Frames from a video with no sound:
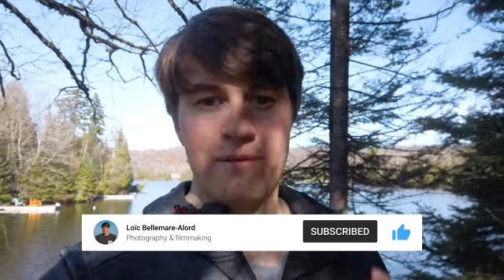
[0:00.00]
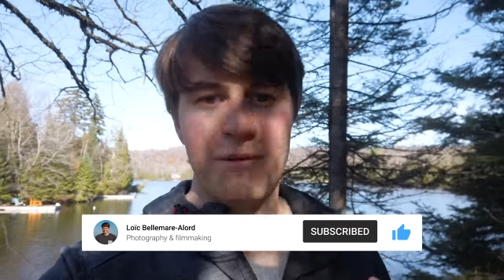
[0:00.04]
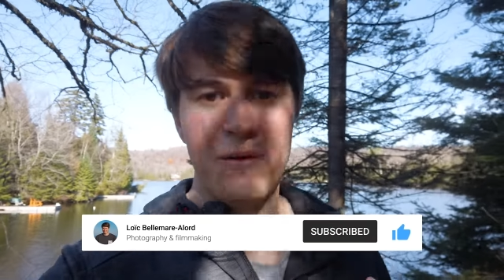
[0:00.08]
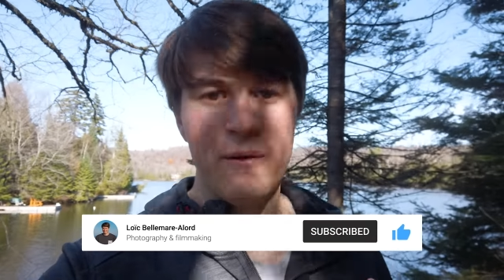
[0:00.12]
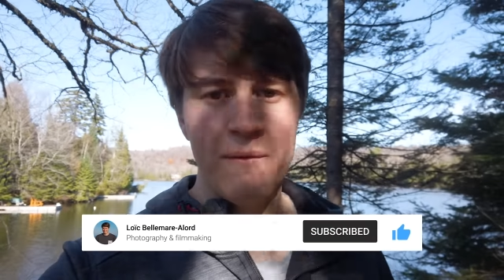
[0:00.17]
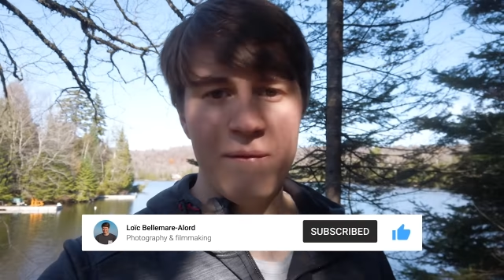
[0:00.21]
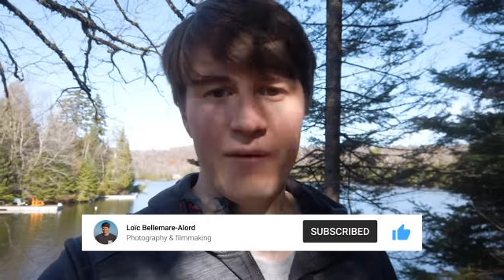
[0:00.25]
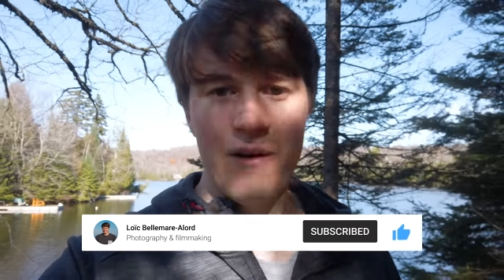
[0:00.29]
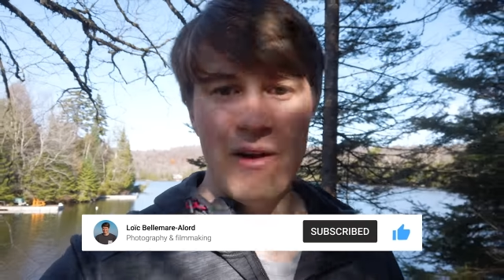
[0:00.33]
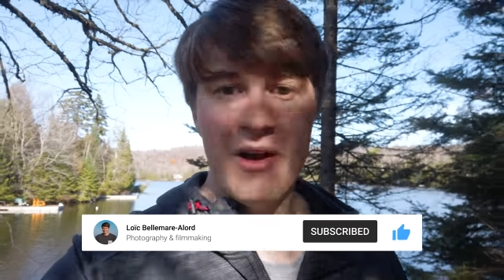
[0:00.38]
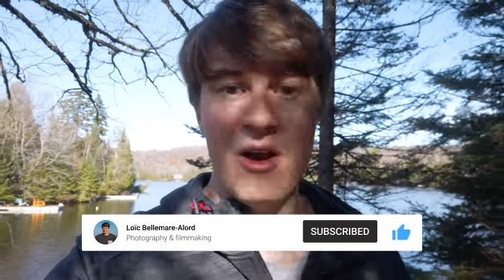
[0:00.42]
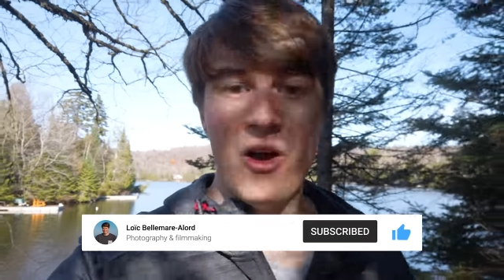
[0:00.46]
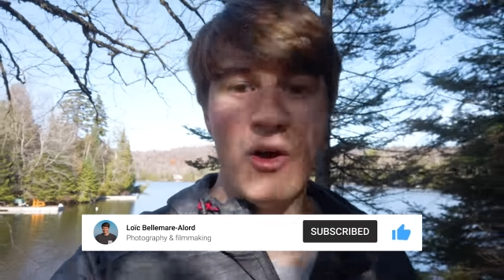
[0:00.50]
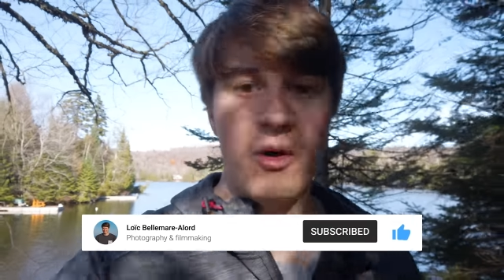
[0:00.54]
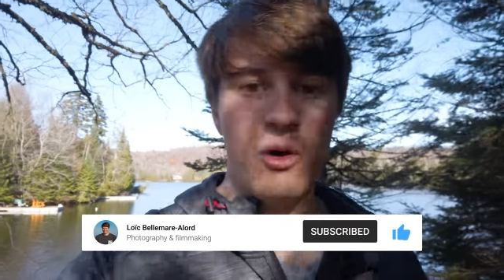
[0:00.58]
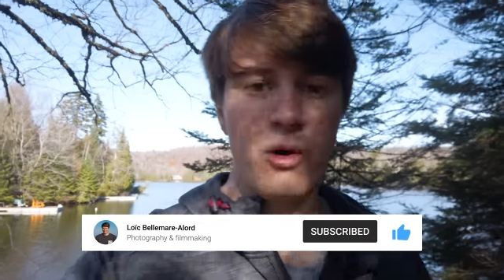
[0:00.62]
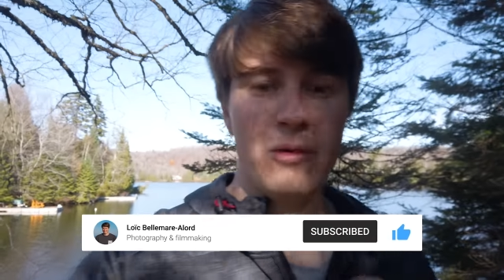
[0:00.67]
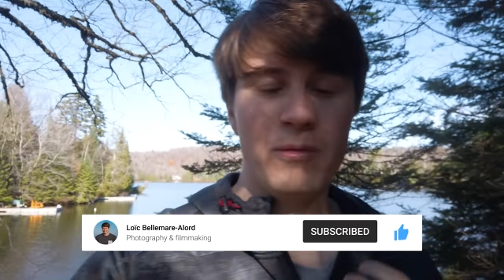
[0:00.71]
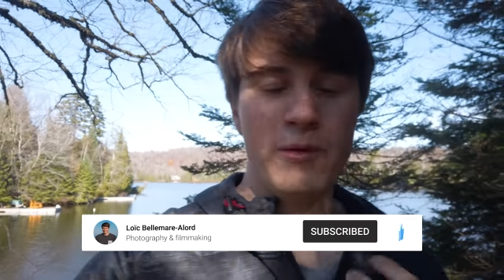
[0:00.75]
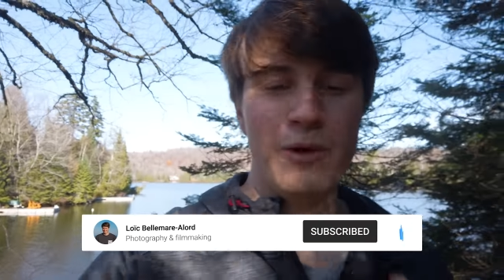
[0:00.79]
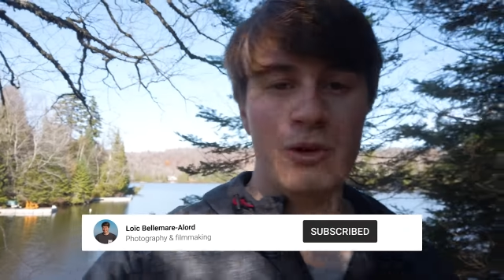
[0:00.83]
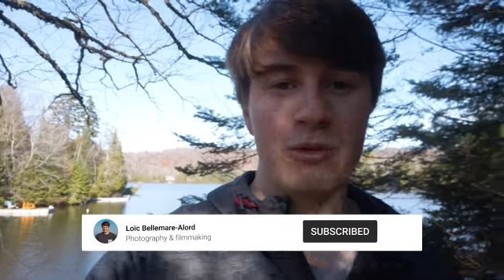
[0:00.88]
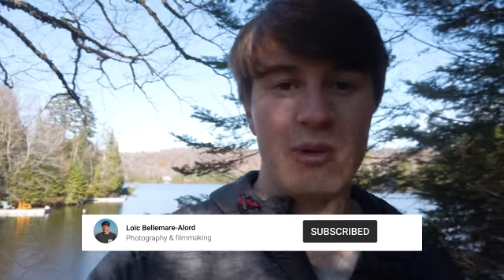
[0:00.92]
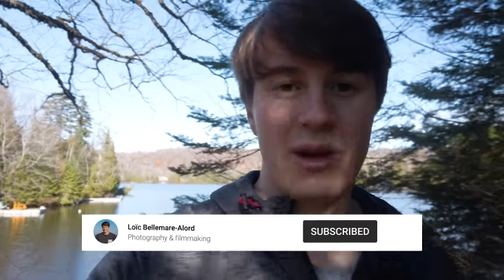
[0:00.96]
phone
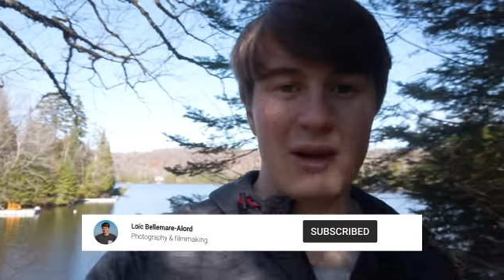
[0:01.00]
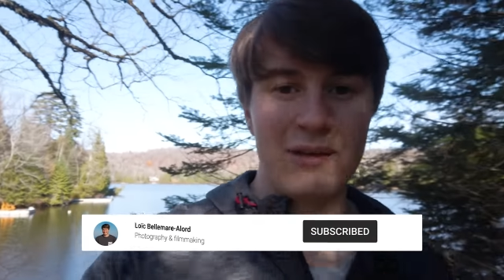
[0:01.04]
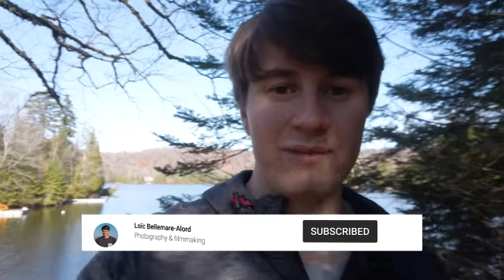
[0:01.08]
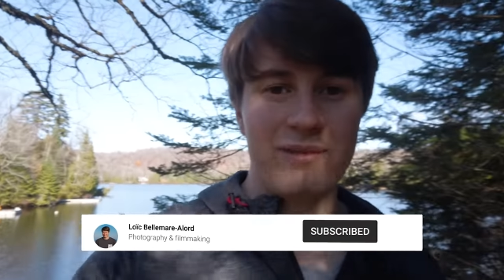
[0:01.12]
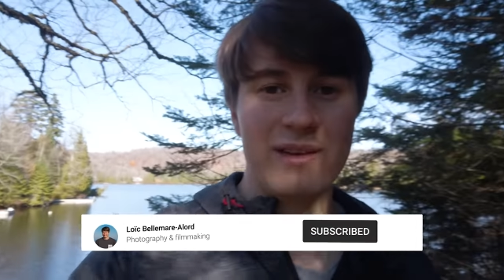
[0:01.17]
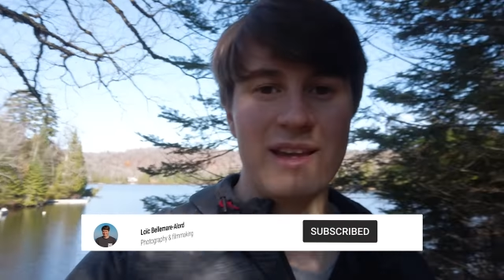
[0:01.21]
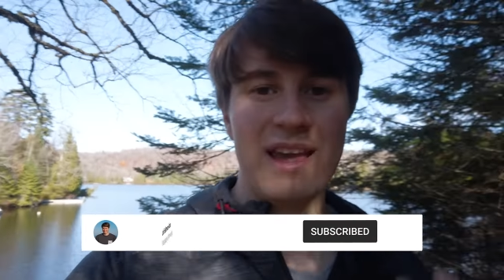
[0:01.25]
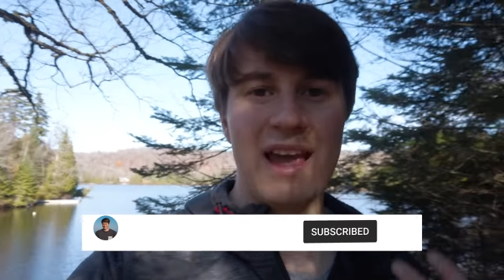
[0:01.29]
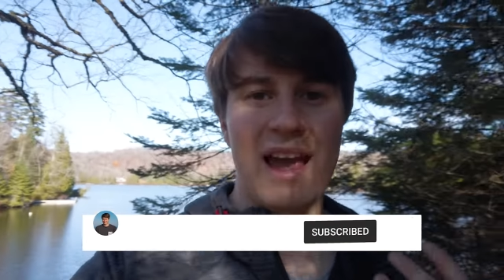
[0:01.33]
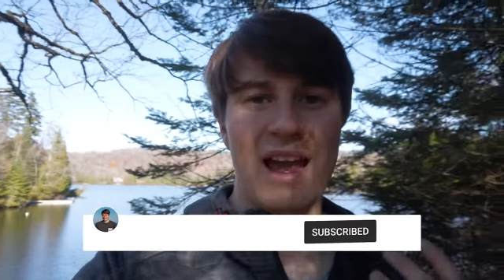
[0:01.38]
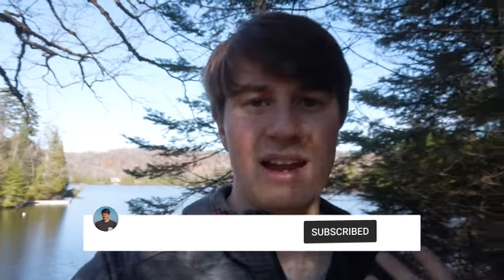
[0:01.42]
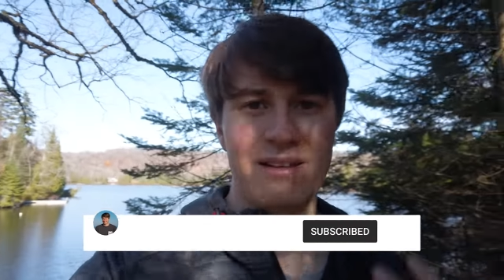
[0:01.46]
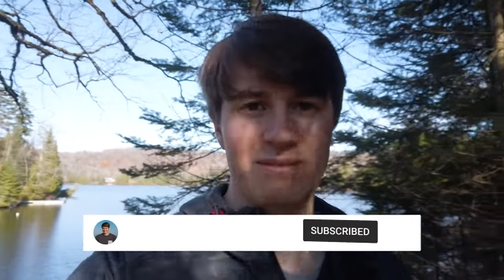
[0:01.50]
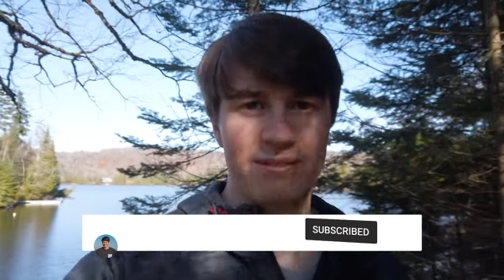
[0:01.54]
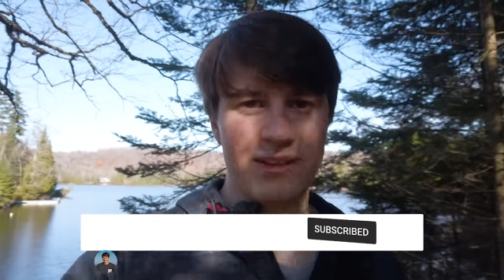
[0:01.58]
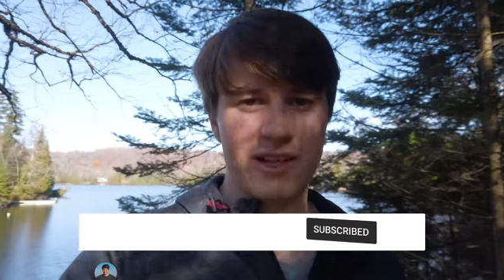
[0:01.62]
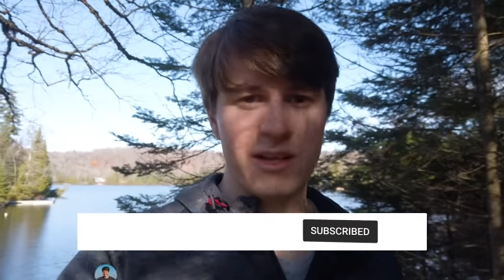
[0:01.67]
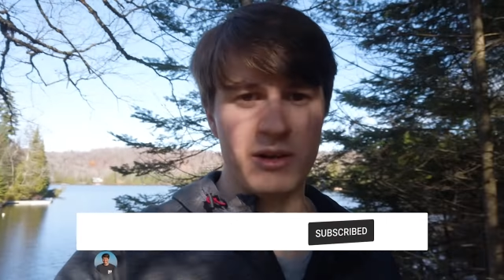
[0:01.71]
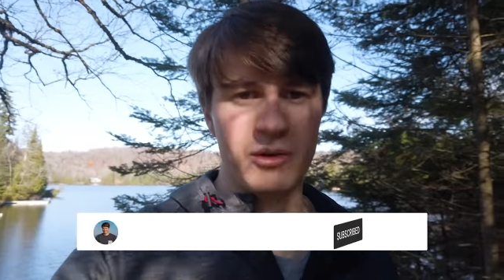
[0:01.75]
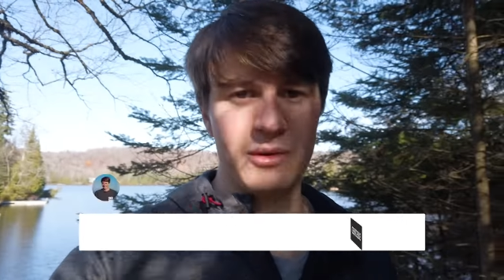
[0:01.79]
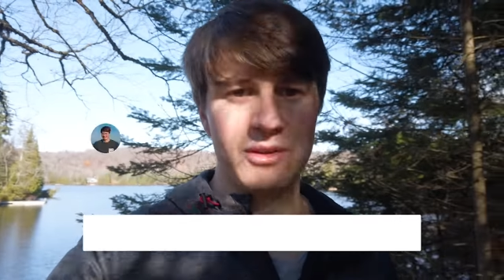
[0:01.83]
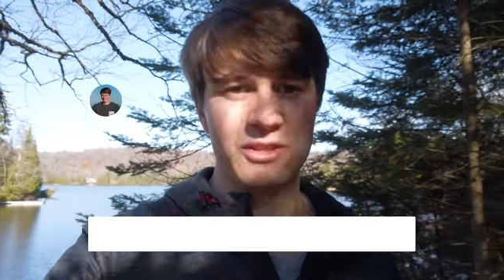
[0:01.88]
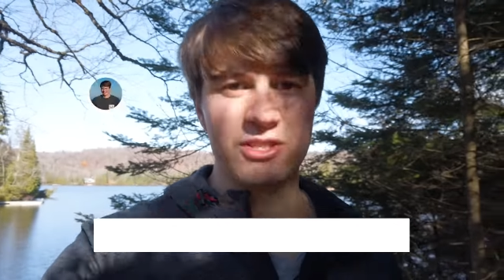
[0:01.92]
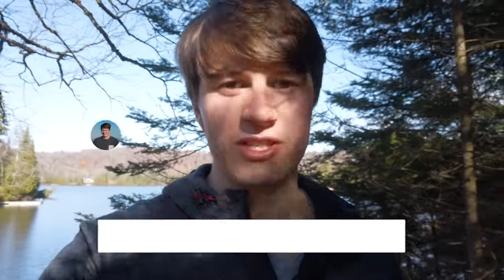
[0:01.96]
or photography and
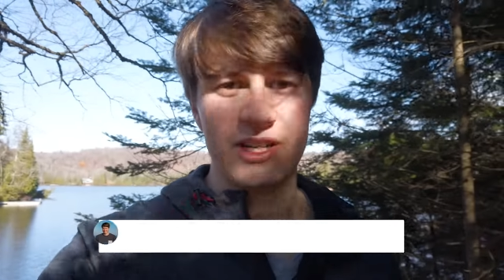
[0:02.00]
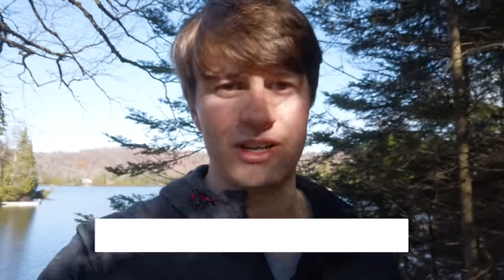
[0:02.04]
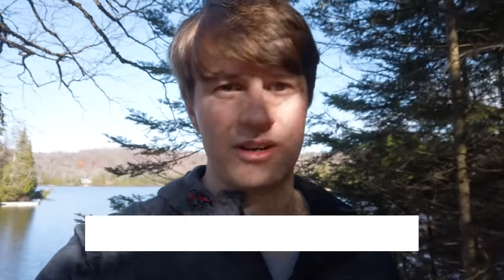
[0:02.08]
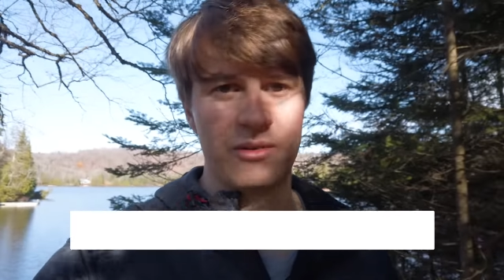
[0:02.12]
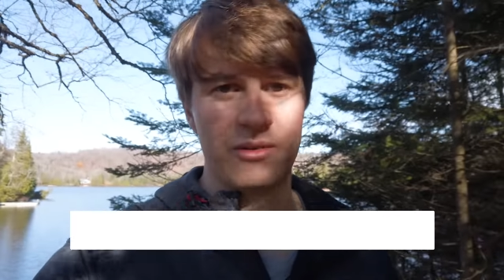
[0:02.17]
video in